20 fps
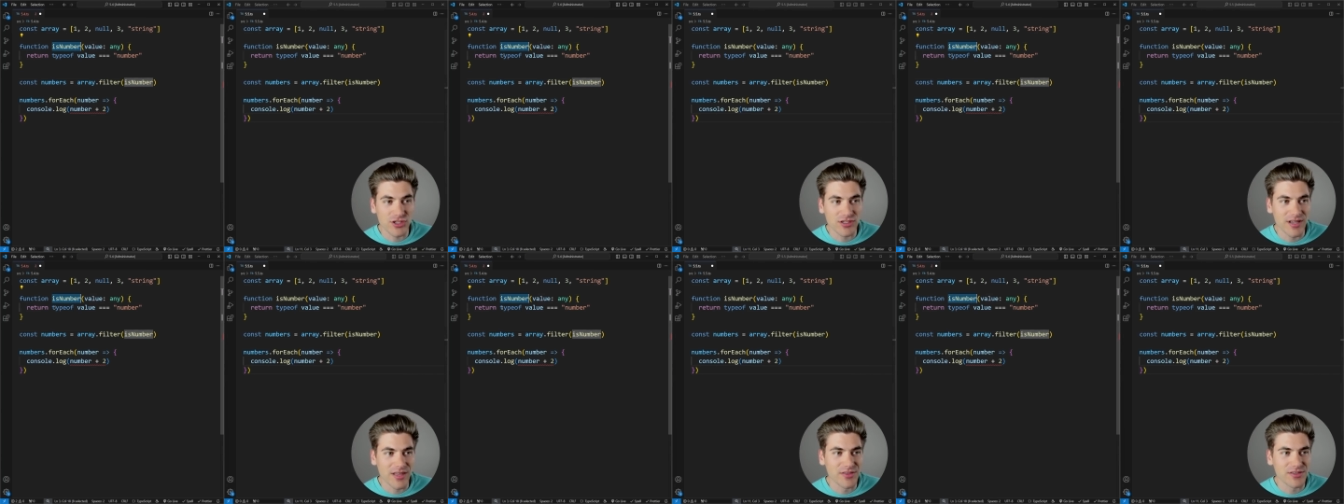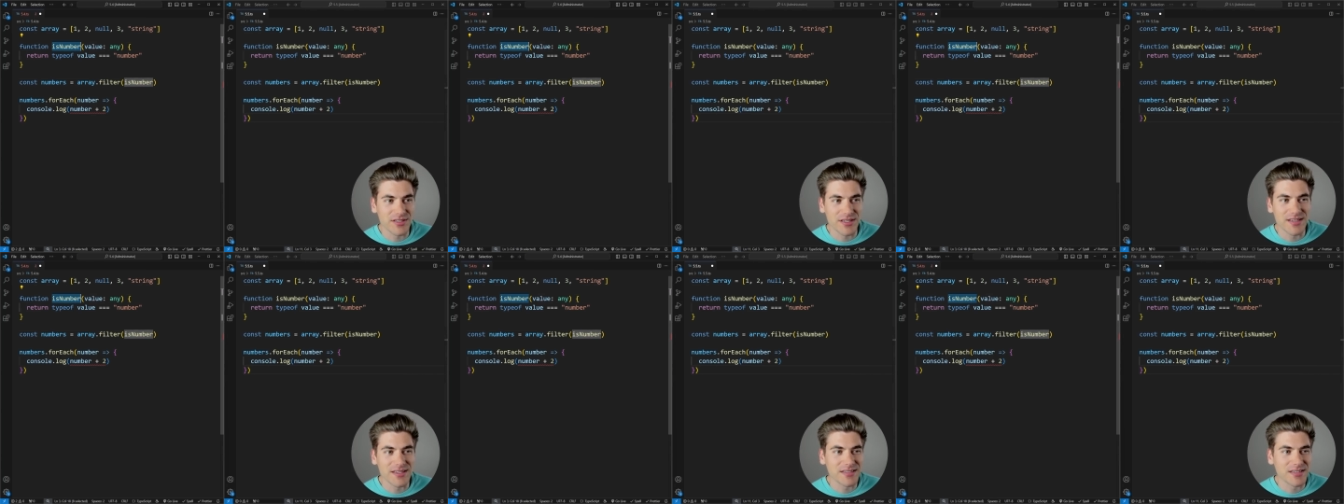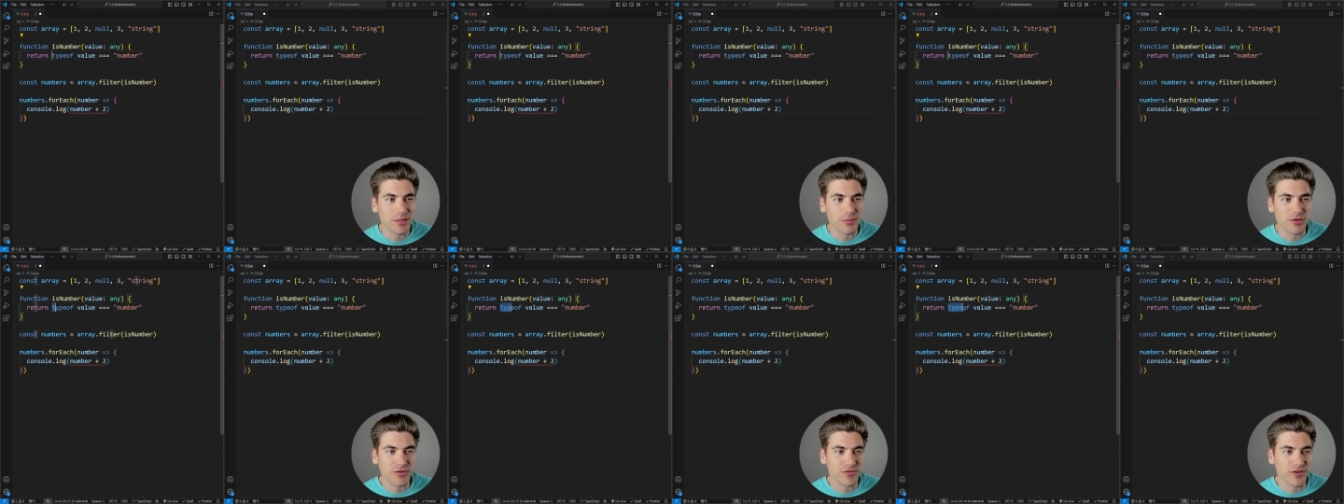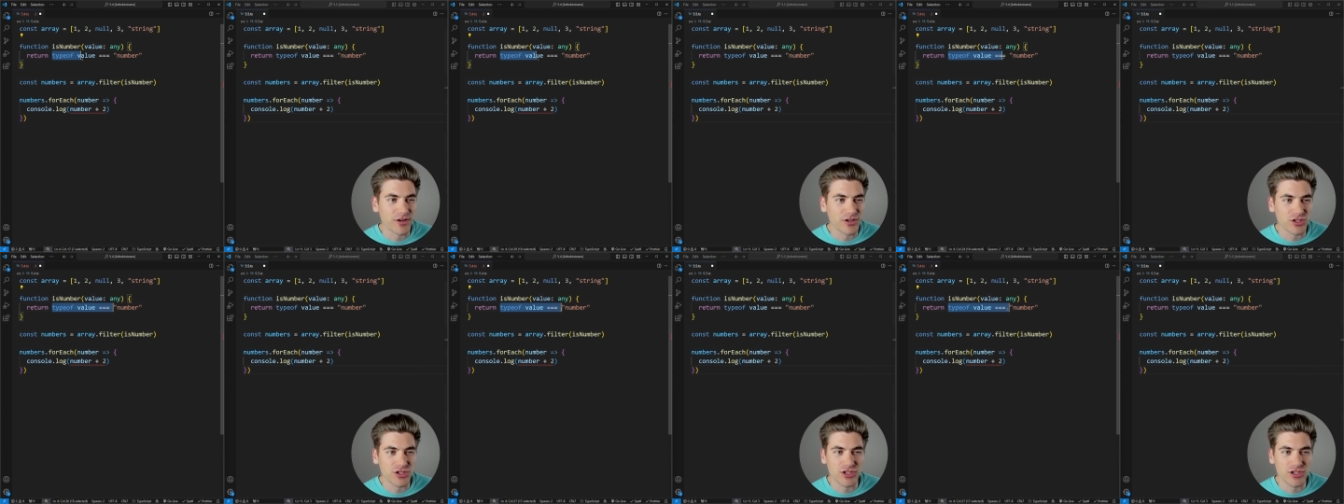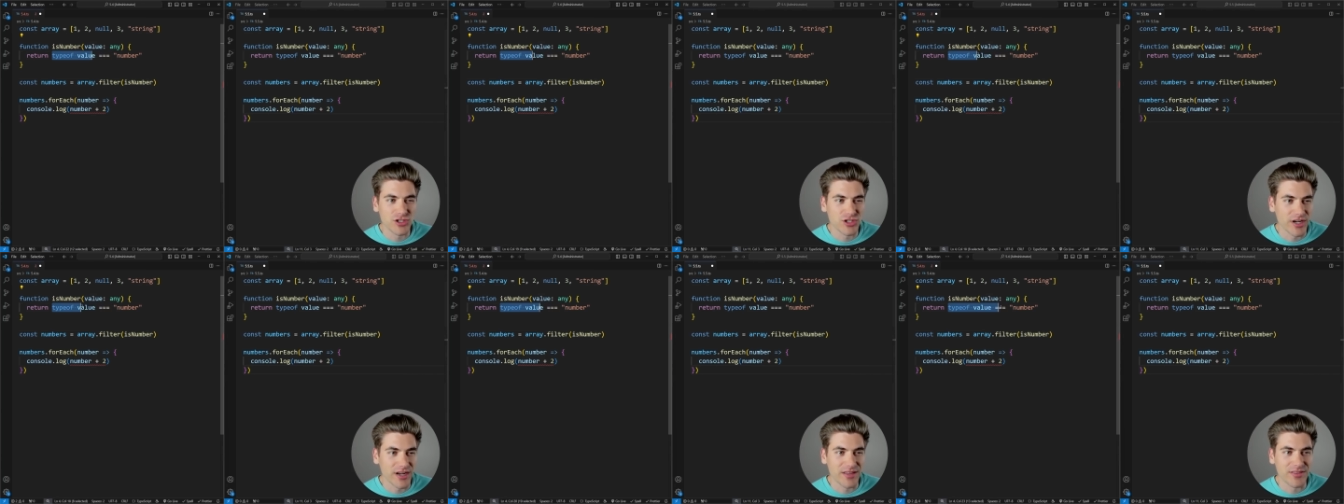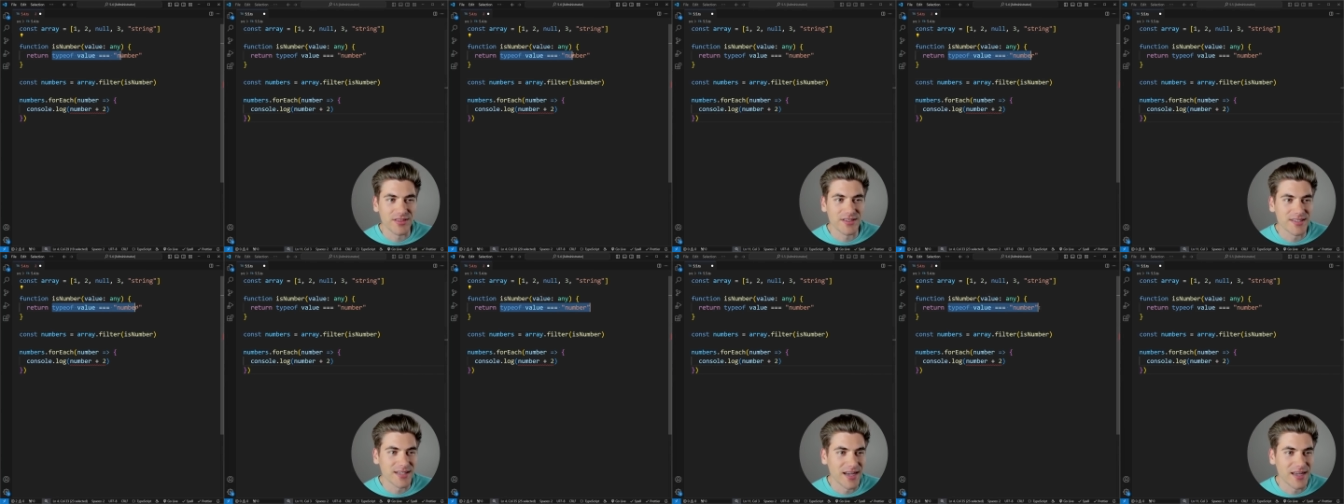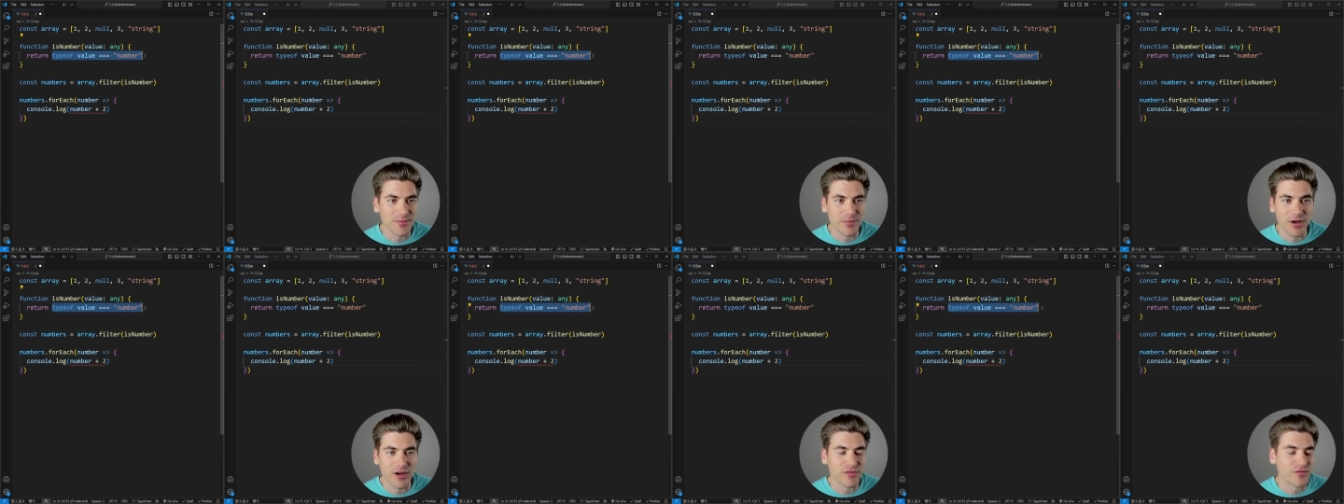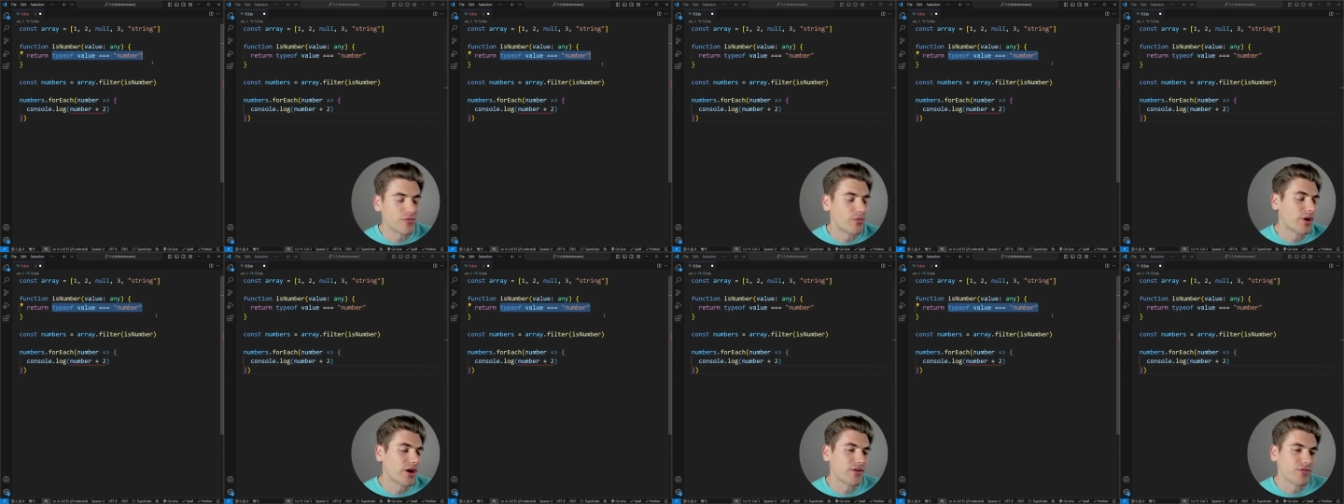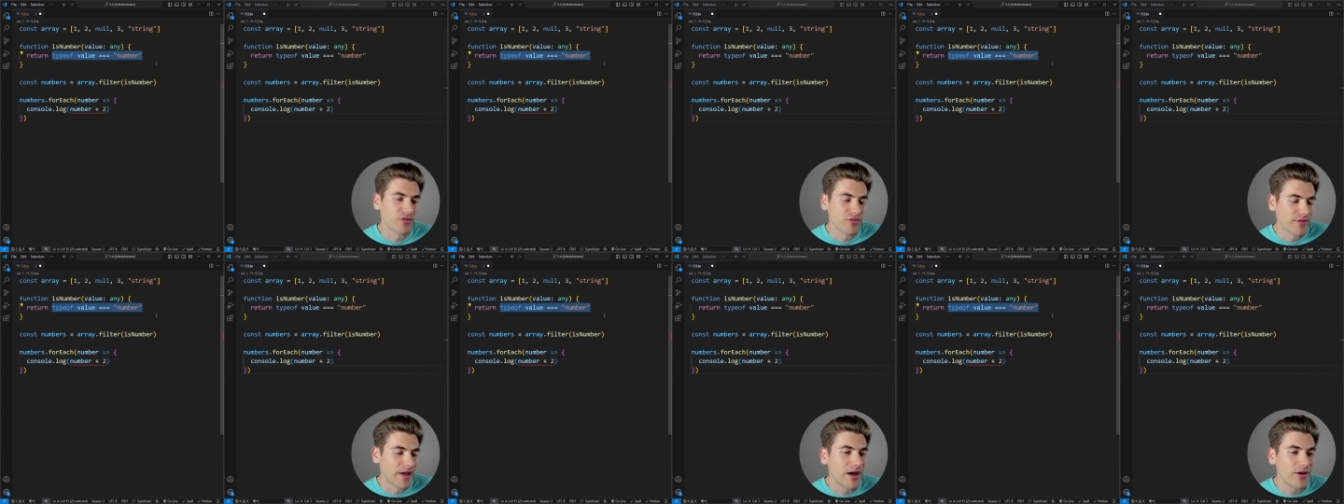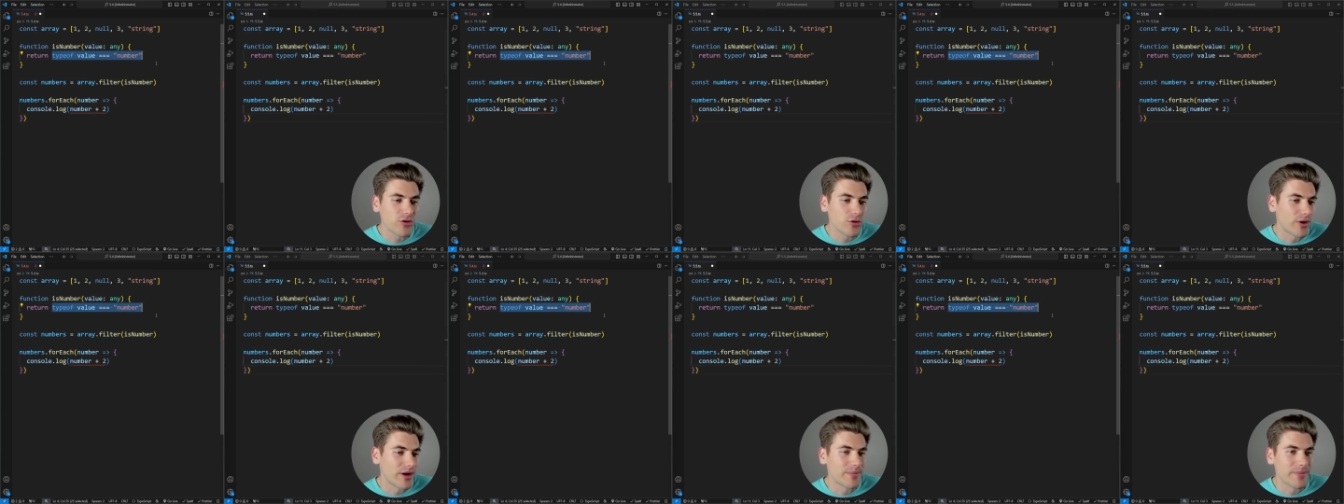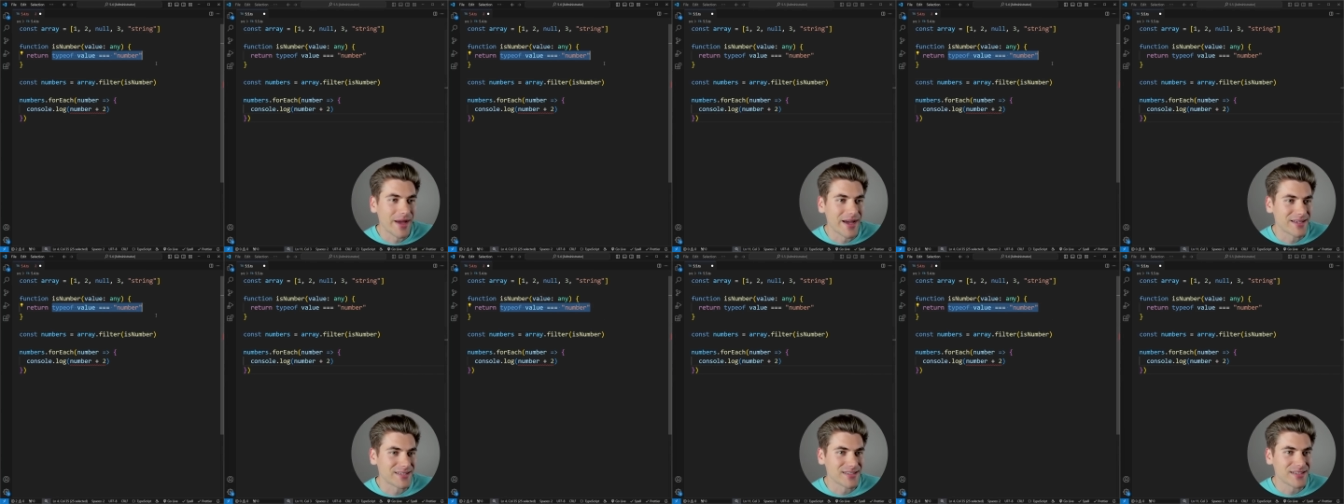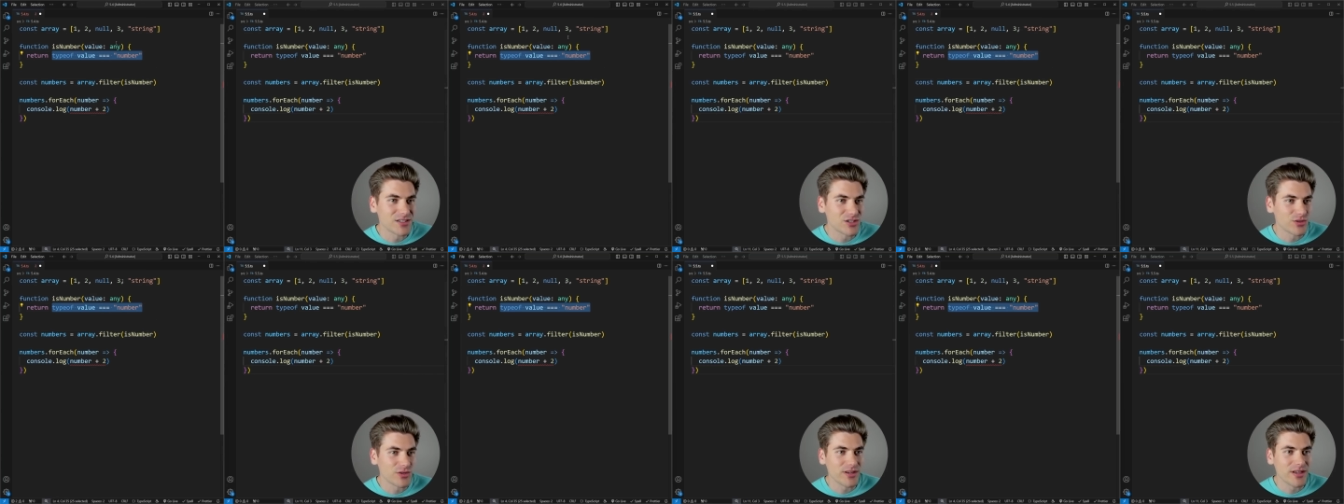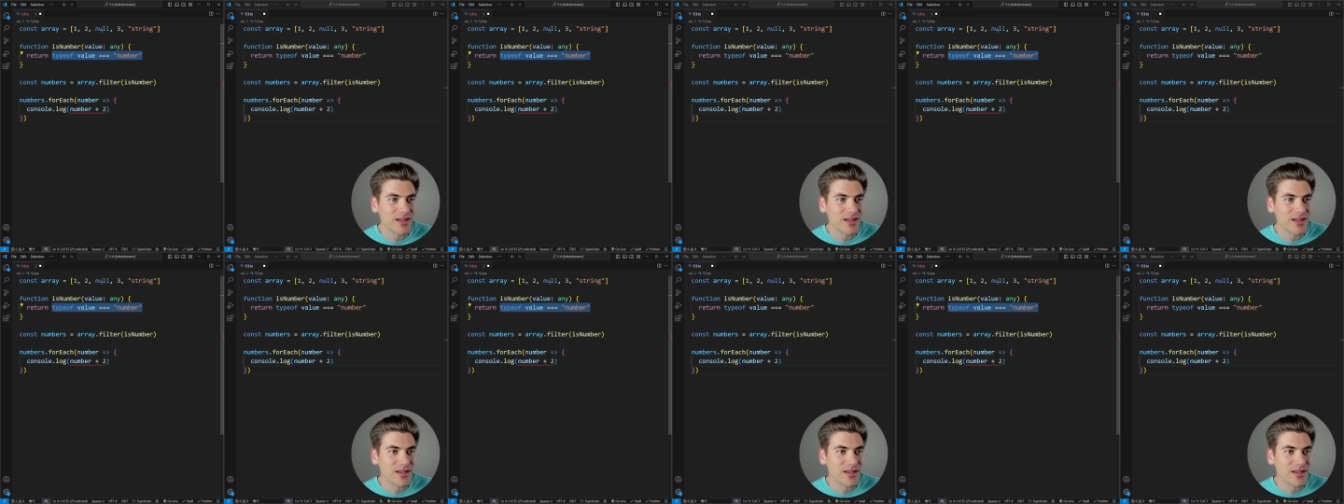and this is number function is checking the type of whatever value I pass into it.